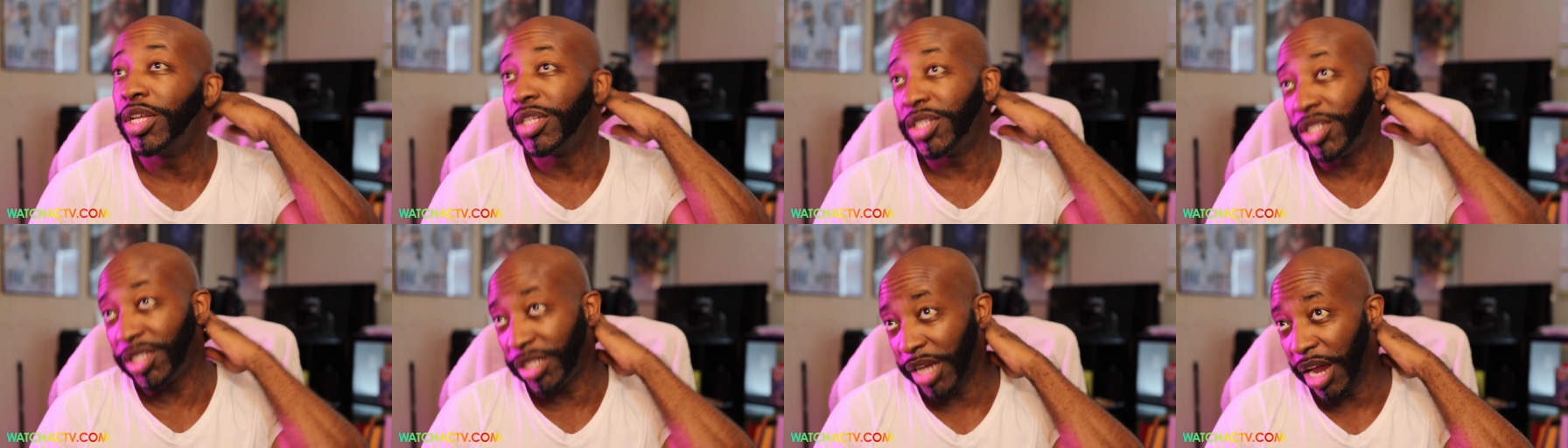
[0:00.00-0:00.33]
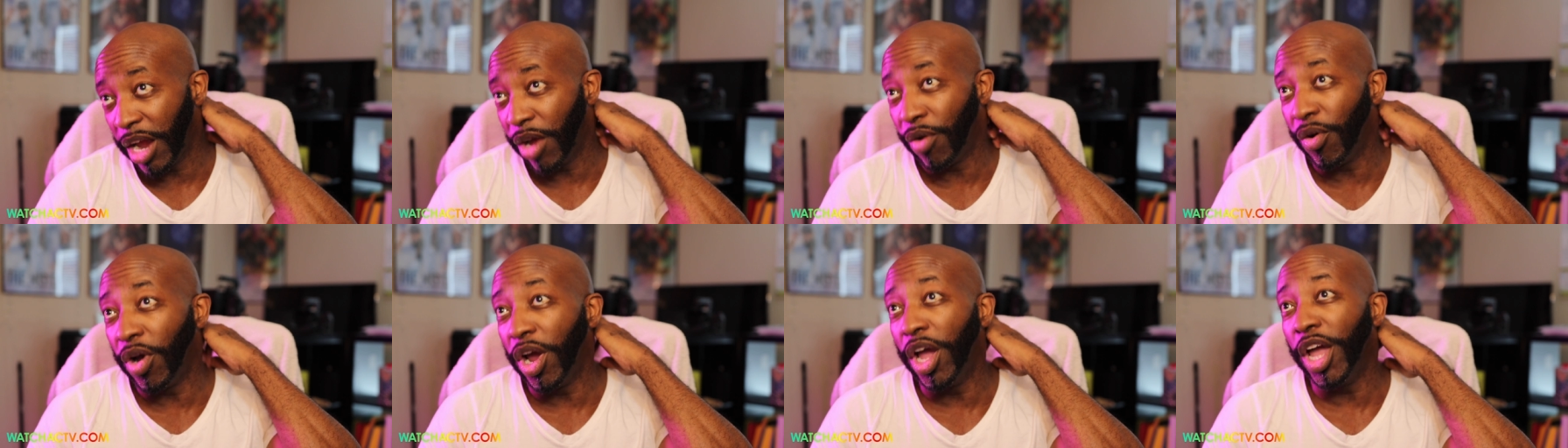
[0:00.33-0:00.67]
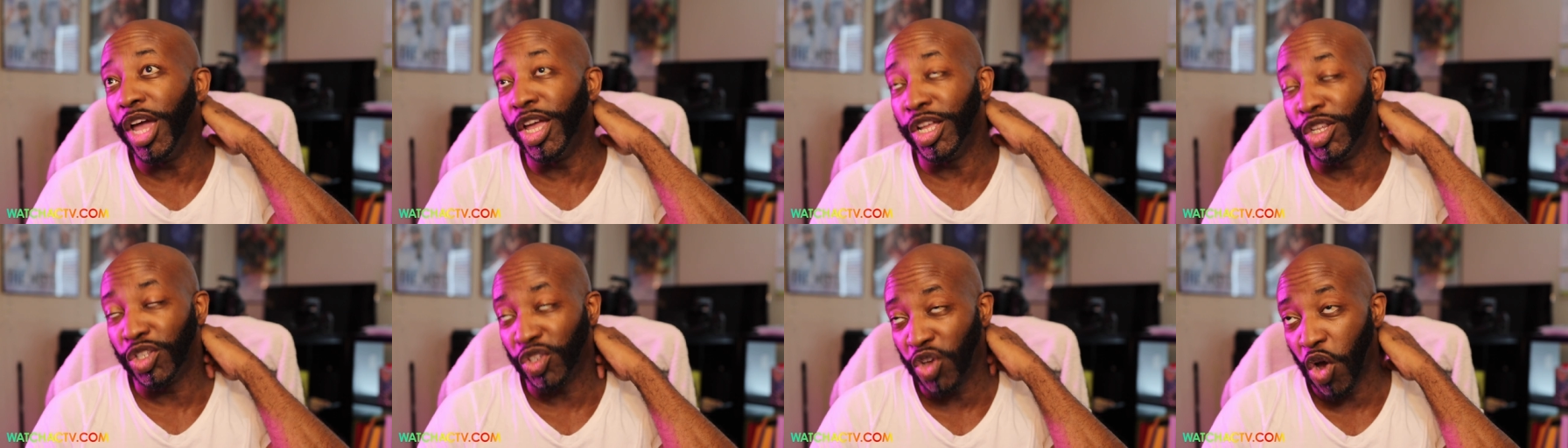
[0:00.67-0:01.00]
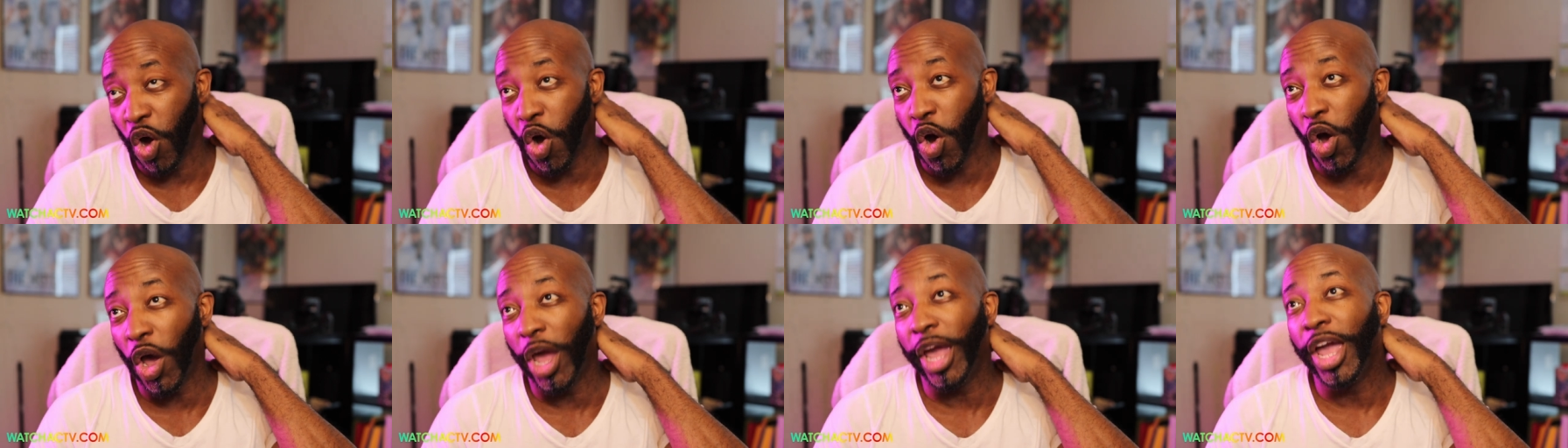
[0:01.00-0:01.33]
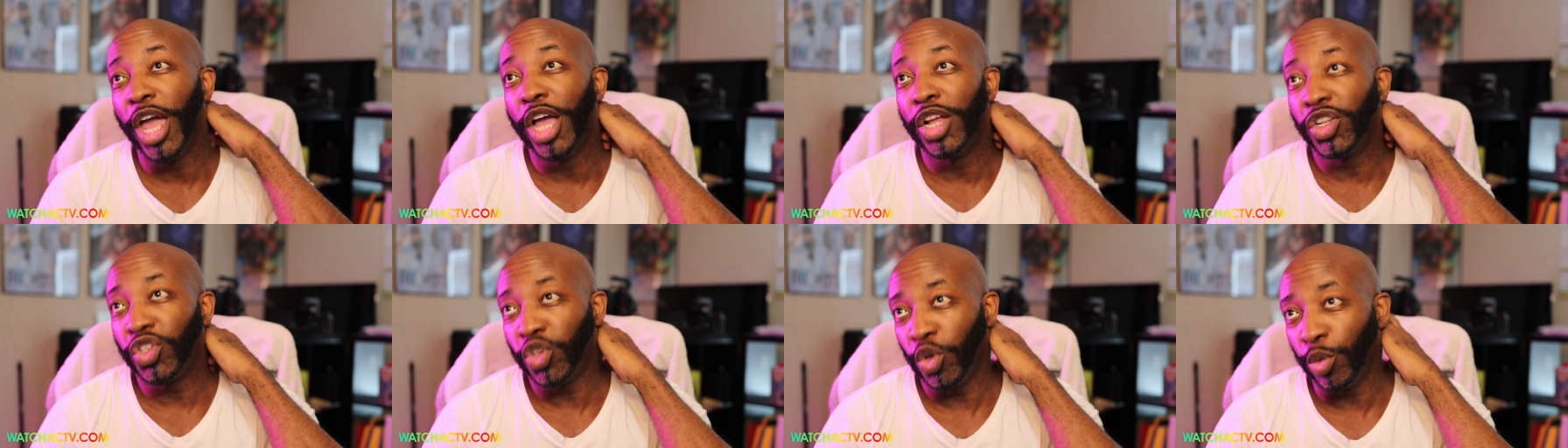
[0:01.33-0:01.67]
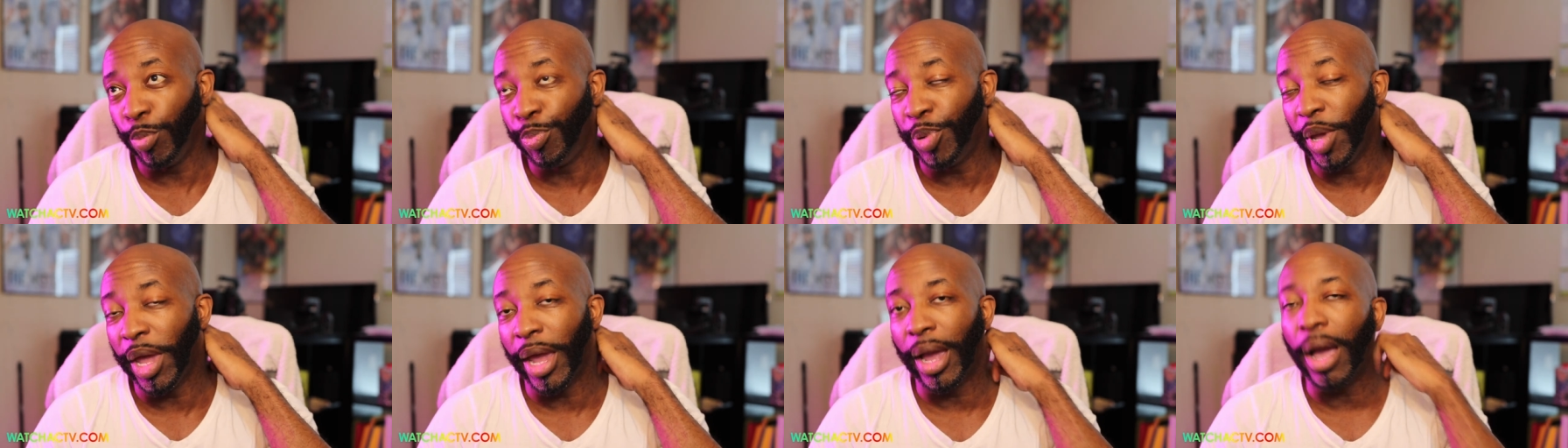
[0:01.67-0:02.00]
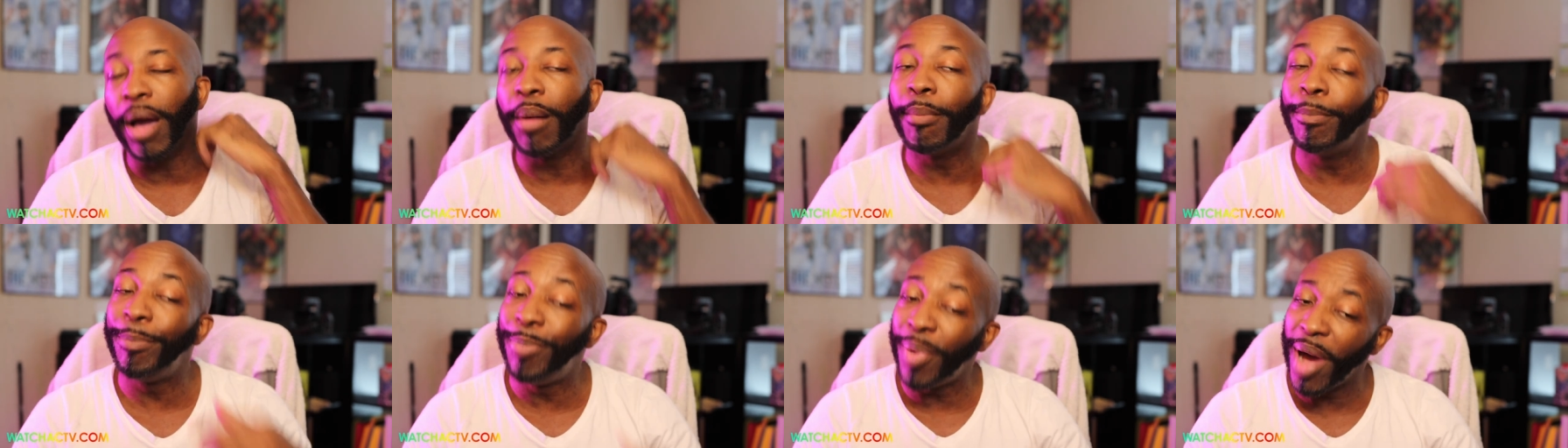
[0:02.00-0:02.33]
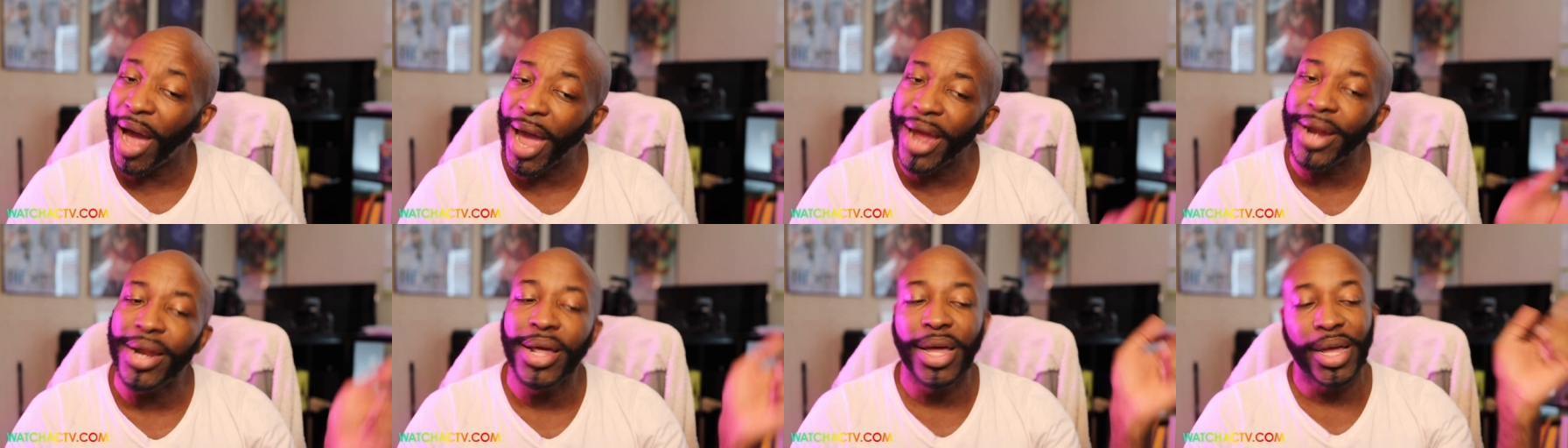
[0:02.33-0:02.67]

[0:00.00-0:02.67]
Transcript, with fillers: Sarah is going to pick, but.